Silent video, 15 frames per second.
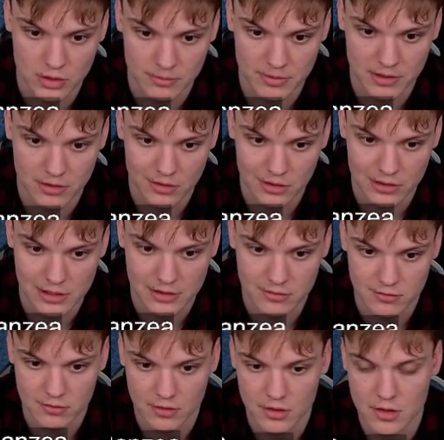Apparently
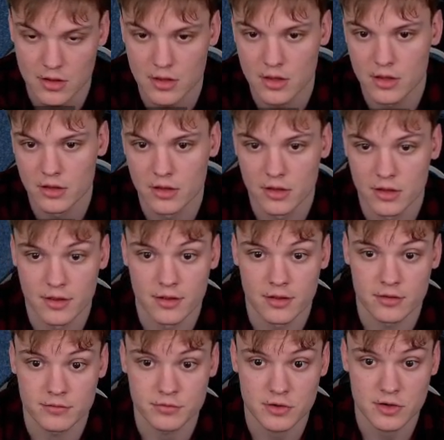that's
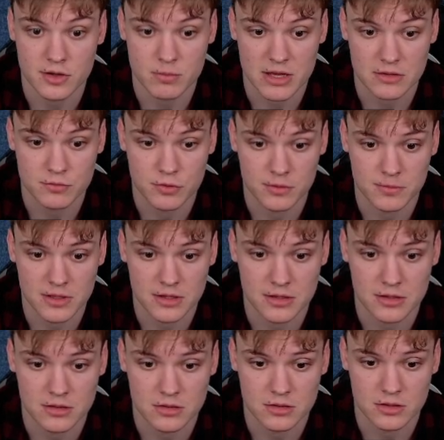very bad for me,
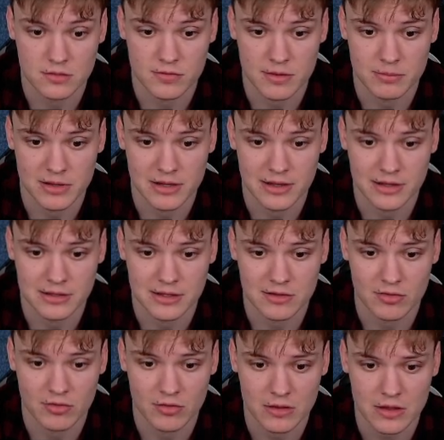and if I play like knight
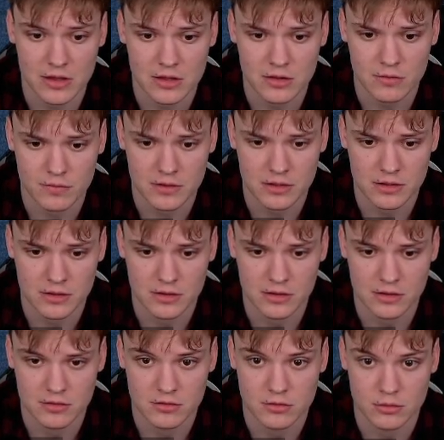c8, defending
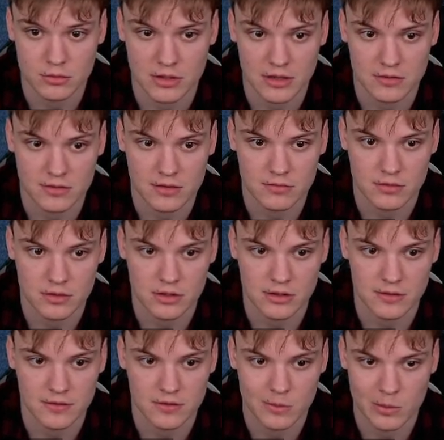against rook a7, he
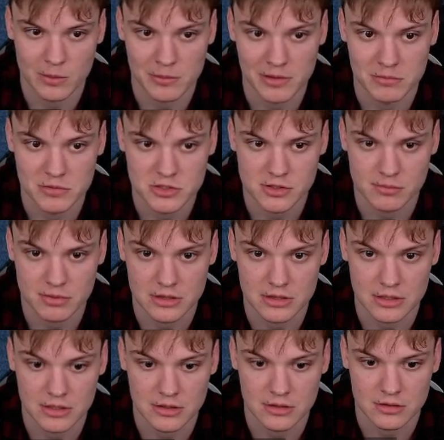can simply play bishop
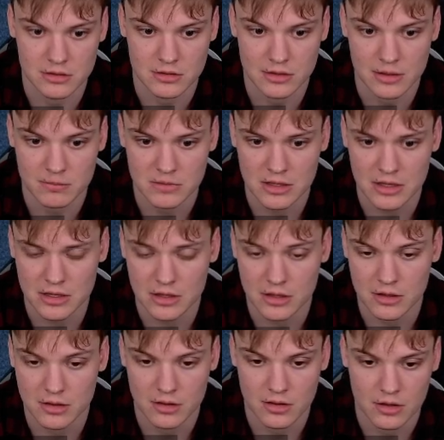b3, and I'm
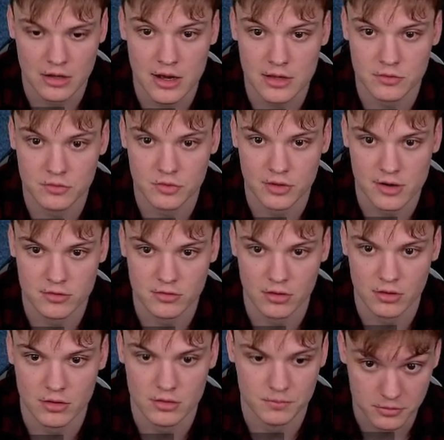getting kind of crashed
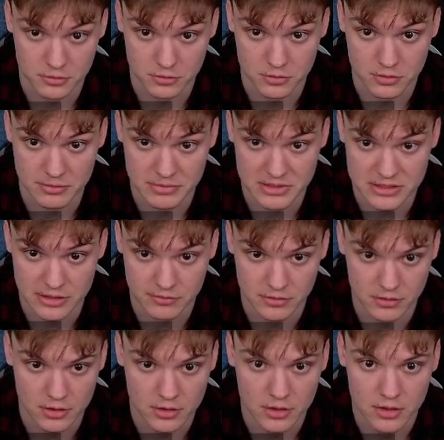here on queen
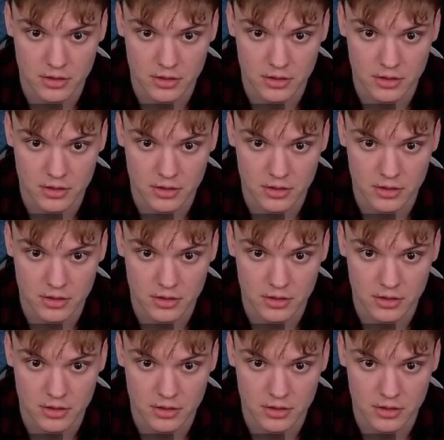b7,